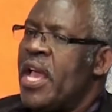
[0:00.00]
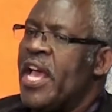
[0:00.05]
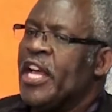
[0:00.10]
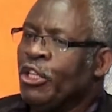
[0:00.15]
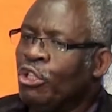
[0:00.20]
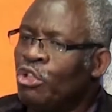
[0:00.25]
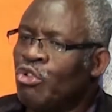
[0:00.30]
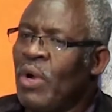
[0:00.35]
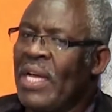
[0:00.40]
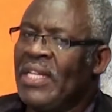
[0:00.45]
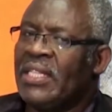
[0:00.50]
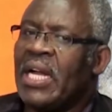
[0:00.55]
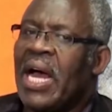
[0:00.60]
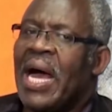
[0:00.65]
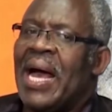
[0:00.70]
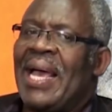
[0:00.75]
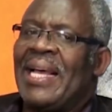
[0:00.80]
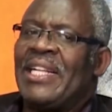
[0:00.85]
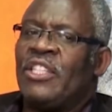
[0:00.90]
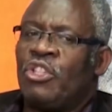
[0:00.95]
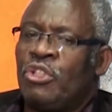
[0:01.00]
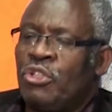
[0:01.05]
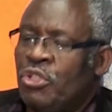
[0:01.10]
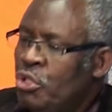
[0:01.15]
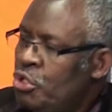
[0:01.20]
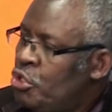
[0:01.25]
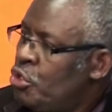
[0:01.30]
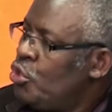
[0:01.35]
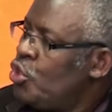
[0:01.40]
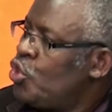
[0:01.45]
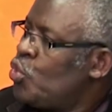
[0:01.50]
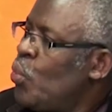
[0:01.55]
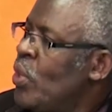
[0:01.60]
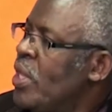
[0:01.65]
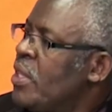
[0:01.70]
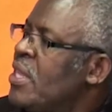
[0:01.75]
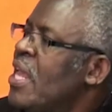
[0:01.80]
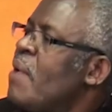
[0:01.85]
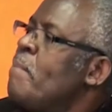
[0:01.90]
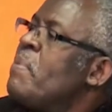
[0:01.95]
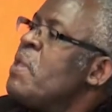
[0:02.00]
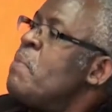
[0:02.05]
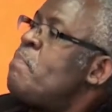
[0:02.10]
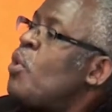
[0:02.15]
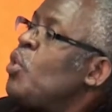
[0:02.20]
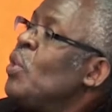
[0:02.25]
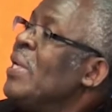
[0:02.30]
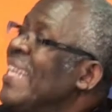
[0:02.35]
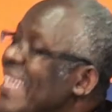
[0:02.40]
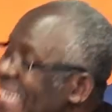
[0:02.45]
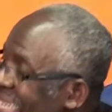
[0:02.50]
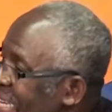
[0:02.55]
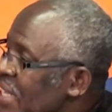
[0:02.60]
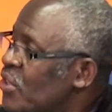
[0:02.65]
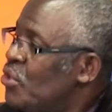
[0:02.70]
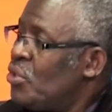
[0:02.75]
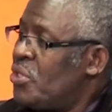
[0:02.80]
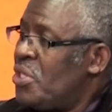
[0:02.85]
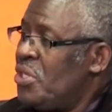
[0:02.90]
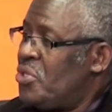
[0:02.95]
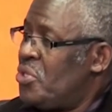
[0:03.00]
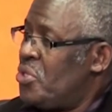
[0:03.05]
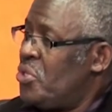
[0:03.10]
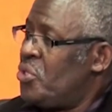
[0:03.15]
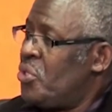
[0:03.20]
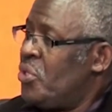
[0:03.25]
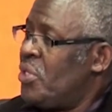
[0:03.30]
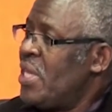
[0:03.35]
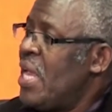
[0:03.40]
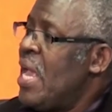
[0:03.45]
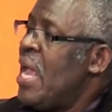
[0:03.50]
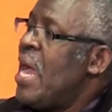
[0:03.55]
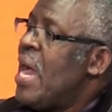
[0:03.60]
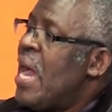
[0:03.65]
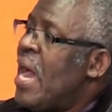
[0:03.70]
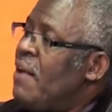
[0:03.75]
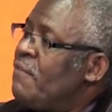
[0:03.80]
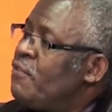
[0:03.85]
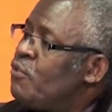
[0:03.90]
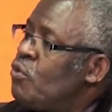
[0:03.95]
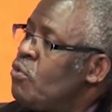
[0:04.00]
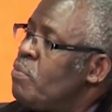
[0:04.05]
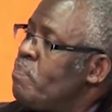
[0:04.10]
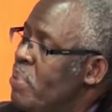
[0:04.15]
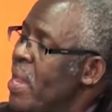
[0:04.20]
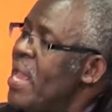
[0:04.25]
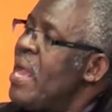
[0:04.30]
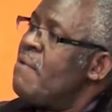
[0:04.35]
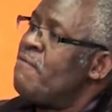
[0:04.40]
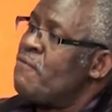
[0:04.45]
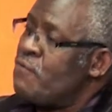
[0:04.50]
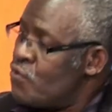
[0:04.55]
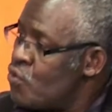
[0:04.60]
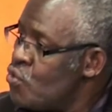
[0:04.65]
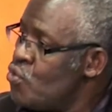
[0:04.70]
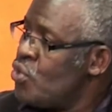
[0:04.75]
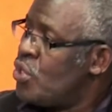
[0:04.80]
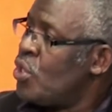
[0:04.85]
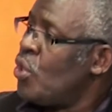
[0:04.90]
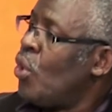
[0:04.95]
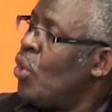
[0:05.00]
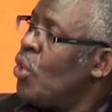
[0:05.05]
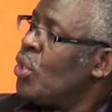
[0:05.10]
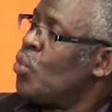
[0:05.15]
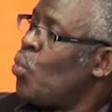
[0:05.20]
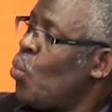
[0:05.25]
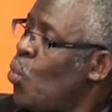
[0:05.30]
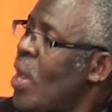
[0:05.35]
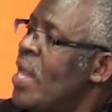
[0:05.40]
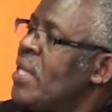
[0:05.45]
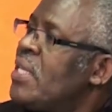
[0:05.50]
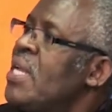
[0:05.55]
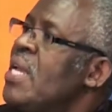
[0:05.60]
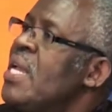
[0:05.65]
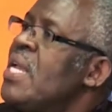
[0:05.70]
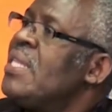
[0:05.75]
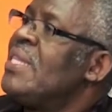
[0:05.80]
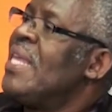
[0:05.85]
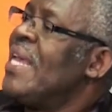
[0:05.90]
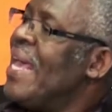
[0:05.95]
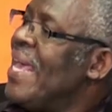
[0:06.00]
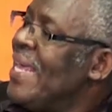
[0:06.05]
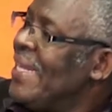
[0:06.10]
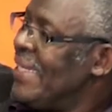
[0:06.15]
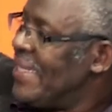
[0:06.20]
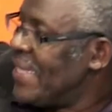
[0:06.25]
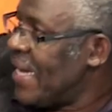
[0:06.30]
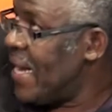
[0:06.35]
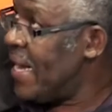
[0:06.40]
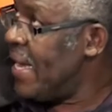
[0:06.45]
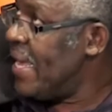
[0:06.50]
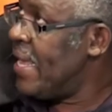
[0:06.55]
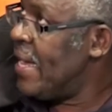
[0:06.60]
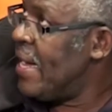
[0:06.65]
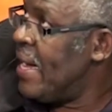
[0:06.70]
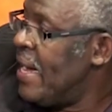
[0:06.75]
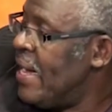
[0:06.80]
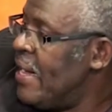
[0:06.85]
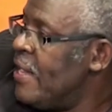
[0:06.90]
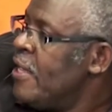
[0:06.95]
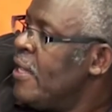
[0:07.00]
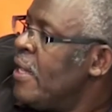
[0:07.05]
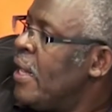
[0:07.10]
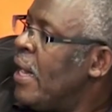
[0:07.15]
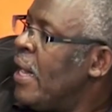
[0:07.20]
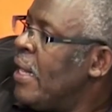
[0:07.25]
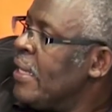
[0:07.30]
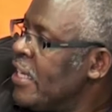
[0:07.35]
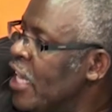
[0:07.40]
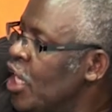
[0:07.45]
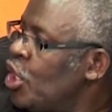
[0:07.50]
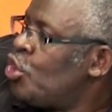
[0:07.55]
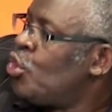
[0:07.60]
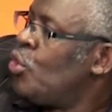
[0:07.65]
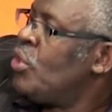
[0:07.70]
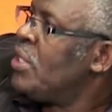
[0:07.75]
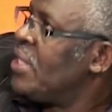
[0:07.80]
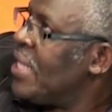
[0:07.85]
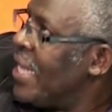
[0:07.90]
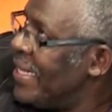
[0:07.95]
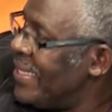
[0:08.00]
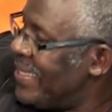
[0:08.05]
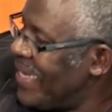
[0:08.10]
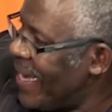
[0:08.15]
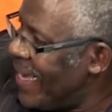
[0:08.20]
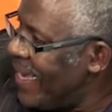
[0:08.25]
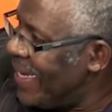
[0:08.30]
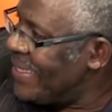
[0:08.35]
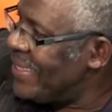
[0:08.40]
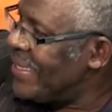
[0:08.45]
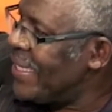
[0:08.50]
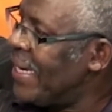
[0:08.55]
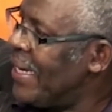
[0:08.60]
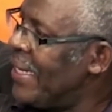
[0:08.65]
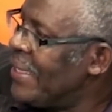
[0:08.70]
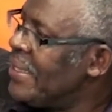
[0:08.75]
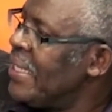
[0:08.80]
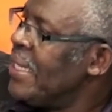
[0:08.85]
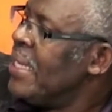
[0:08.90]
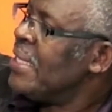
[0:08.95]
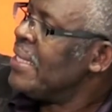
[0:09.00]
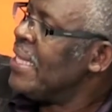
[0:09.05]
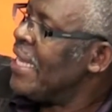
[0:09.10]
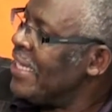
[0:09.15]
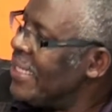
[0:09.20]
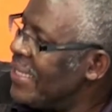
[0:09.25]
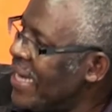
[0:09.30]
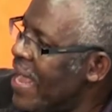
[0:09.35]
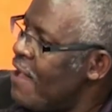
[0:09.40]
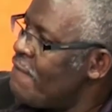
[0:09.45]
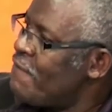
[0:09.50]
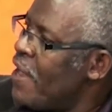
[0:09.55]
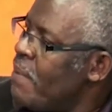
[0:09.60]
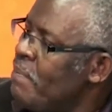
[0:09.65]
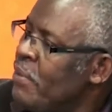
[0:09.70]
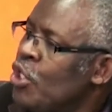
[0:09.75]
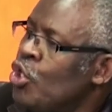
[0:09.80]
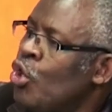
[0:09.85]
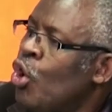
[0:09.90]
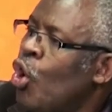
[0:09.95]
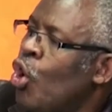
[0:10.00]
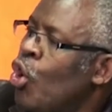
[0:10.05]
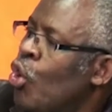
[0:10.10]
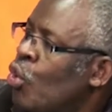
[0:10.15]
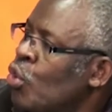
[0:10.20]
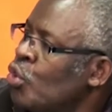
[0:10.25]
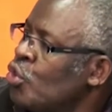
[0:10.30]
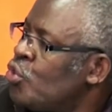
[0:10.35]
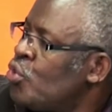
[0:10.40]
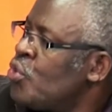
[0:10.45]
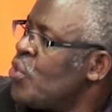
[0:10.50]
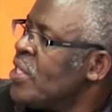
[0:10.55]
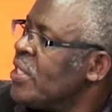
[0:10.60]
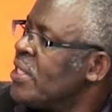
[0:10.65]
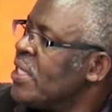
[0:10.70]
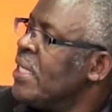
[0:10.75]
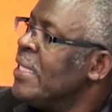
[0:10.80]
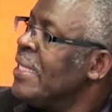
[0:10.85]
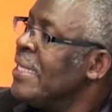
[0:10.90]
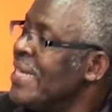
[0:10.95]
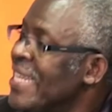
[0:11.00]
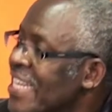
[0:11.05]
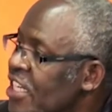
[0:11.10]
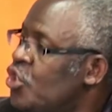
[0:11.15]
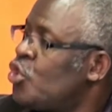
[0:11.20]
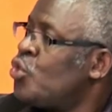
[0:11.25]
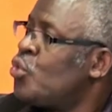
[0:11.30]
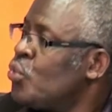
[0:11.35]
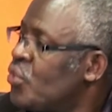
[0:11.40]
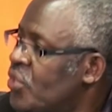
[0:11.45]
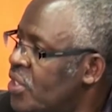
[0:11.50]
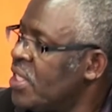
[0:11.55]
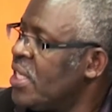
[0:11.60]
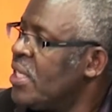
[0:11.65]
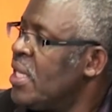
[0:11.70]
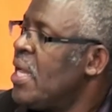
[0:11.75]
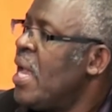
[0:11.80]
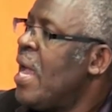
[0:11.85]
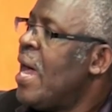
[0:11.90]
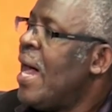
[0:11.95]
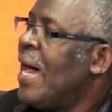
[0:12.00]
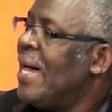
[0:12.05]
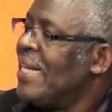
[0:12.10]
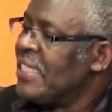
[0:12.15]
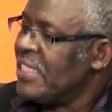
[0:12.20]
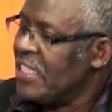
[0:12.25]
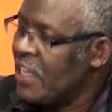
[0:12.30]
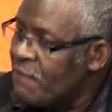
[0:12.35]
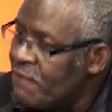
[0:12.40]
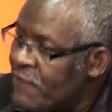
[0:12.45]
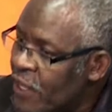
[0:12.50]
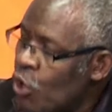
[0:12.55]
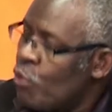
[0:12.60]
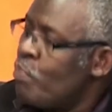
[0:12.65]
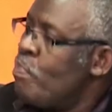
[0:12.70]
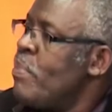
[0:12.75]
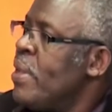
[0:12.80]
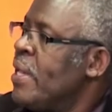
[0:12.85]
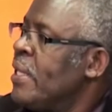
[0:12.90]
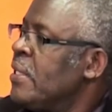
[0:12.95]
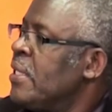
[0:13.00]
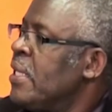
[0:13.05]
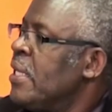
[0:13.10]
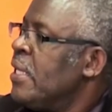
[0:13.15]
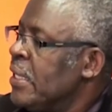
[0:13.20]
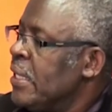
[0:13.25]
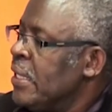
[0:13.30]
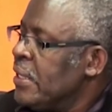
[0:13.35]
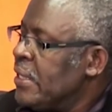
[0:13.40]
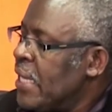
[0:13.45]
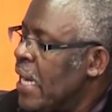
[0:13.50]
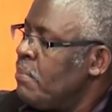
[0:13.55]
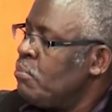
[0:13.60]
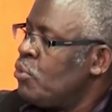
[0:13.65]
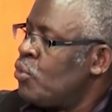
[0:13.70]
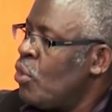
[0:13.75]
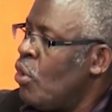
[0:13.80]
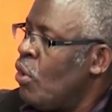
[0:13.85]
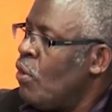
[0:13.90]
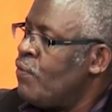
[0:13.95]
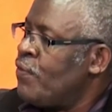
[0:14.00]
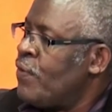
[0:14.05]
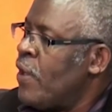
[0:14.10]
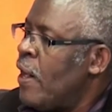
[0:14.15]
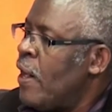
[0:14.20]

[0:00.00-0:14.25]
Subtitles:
entrust our institutions with, the people leading those institutions have to bear fruit on what the entire nation, the entire church, the entire family or constituency needs to see as development in terms of